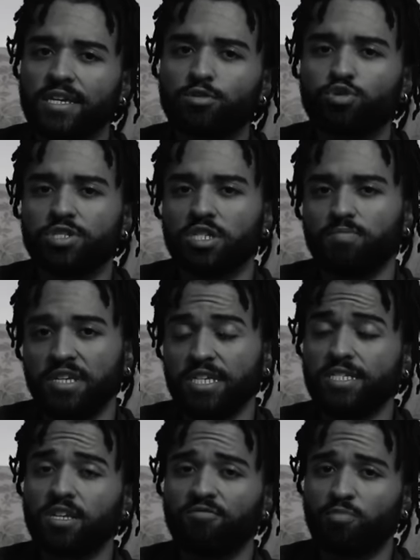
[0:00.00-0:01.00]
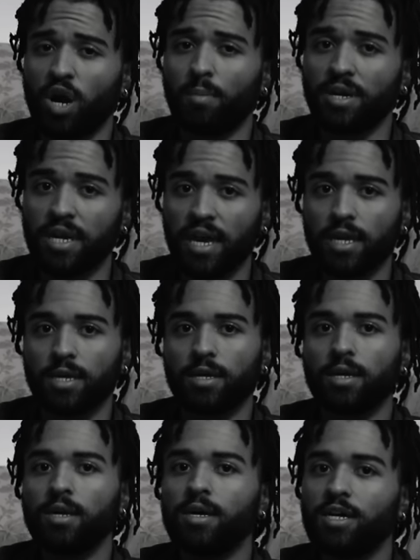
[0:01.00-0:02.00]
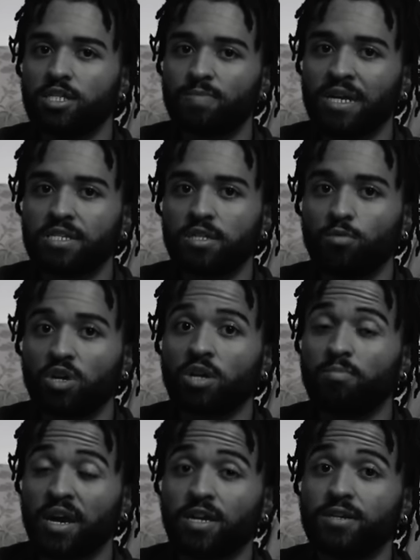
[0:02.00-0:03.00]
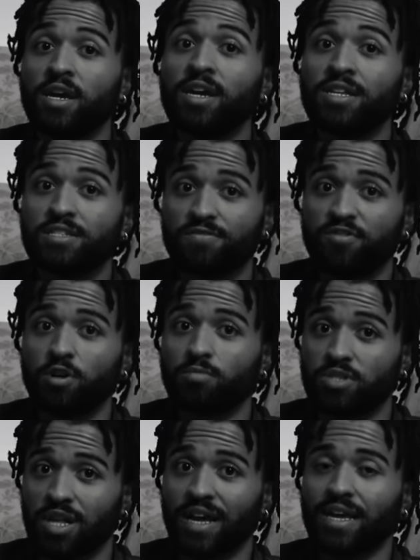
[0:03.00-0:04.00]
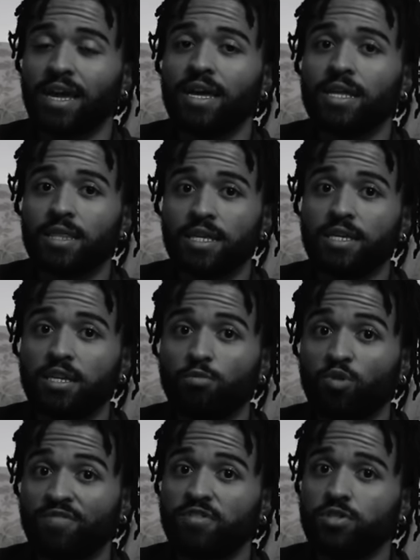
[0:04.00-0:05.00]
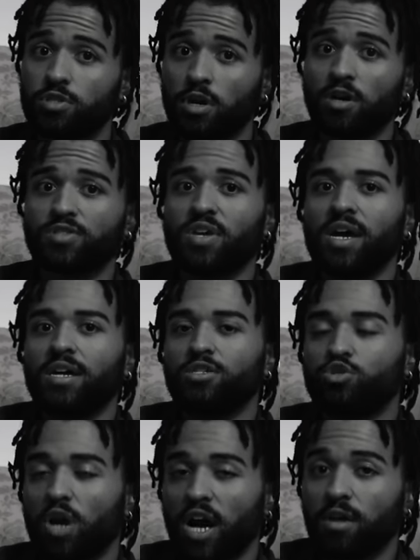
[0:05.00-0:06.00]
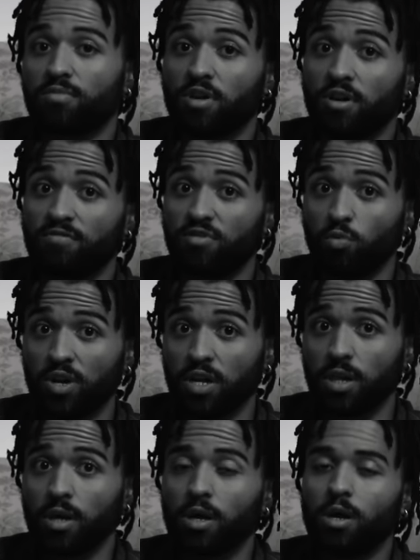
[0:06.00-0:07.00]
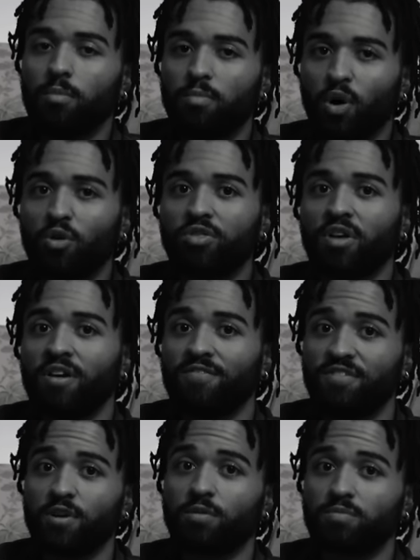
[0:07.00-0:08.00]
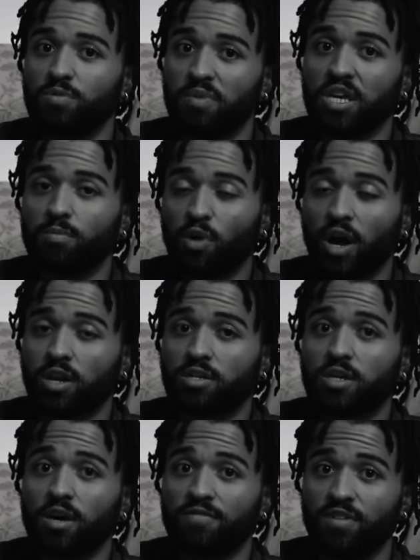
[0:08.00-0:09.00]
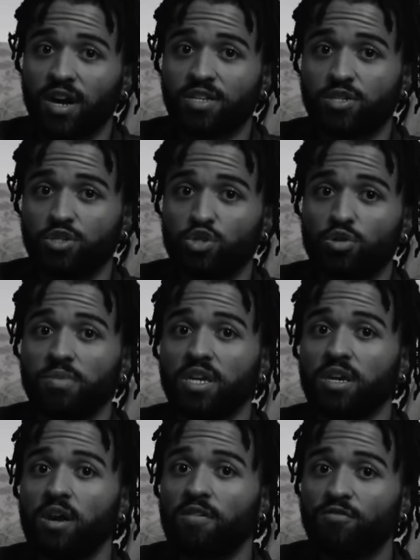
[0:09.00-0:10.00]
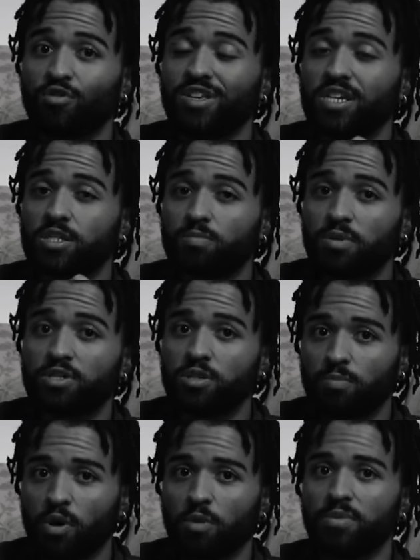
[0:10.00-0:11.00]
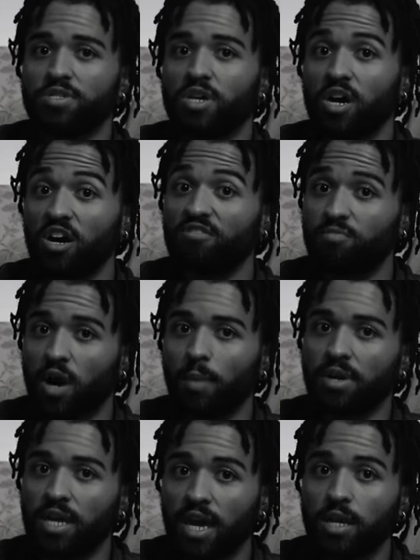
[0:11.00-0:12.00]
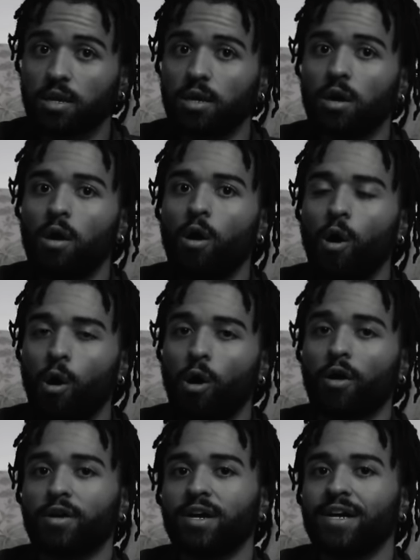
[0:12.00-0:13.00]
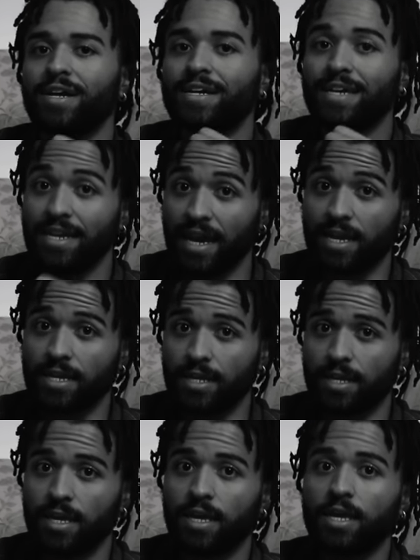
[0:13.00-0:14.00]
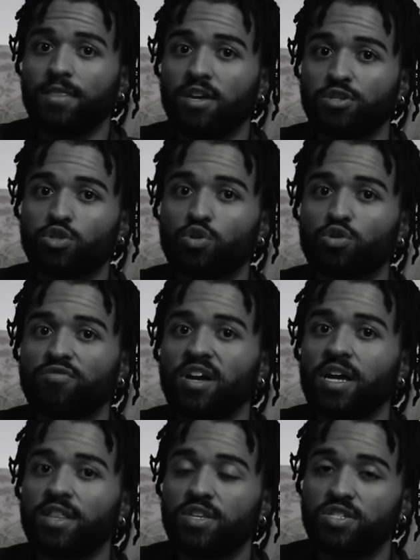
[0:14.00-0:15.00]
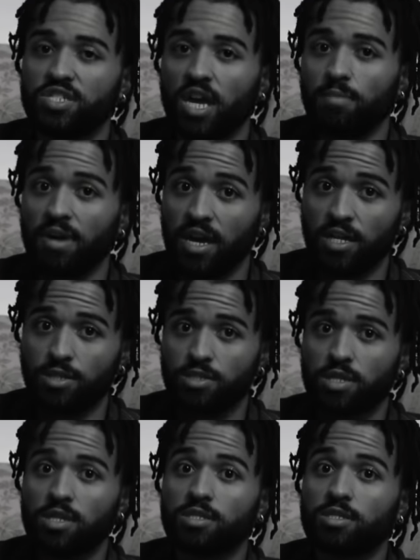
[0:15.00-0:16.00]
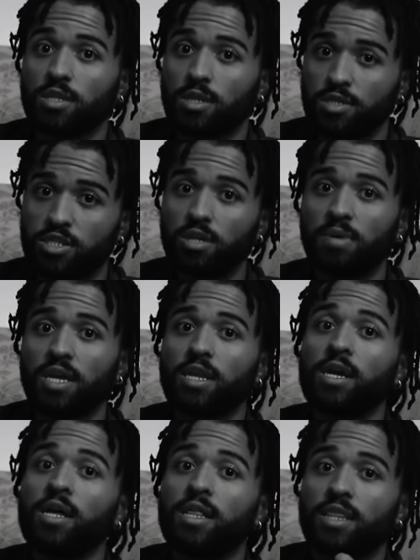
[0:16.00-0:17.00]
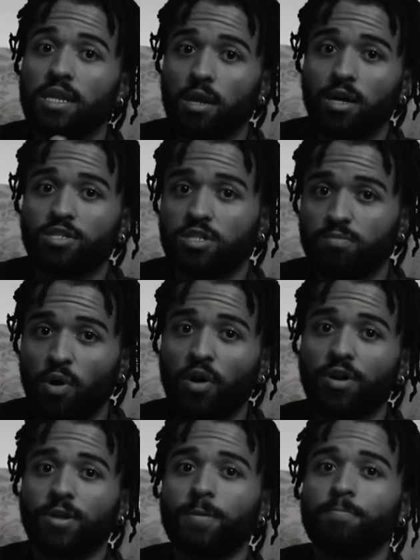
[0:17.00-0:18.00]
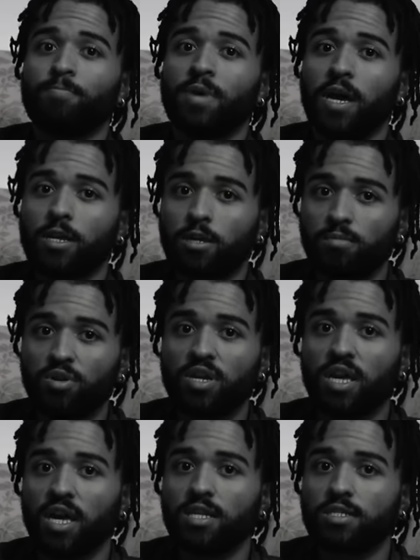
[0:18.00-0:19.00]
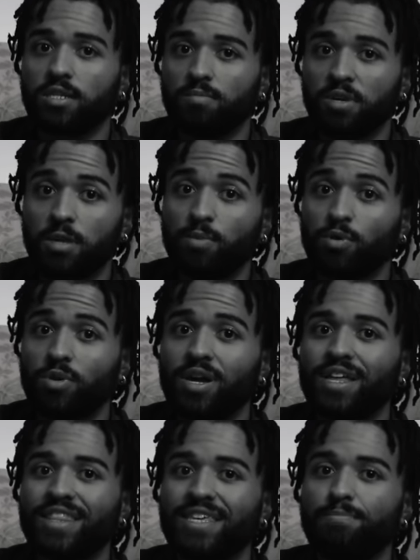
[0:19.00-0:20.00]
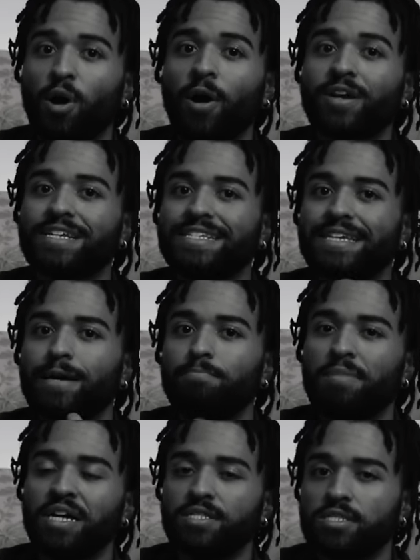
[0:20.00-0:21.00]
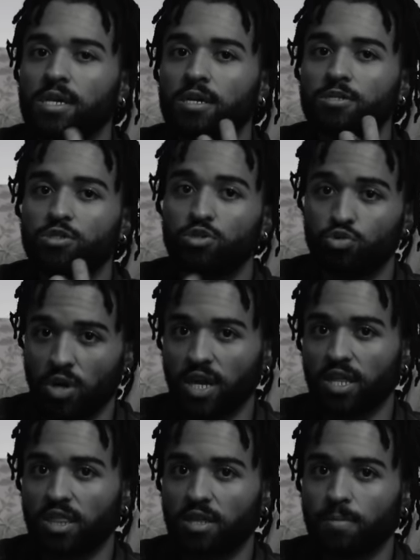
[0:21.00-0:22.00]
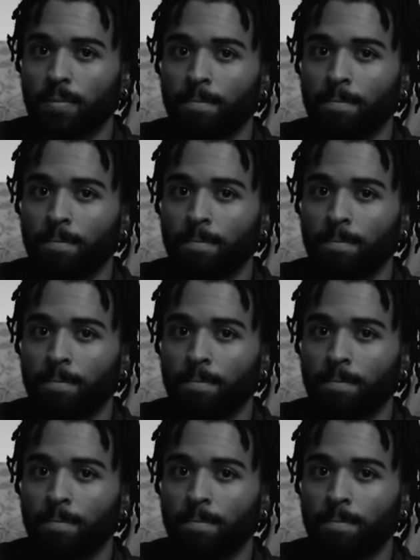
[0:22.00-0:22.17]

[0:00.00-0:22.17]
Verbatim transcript: interesting piece of propaganda, especially when compared to films like Litany Riefenstahl's Triumph of the Will, both films being products of Nazi Germany for the explicit purpose of propaganda are connected. They serve the same ends, to legitimate the Nazi party and communicate to the people the party's immense strength.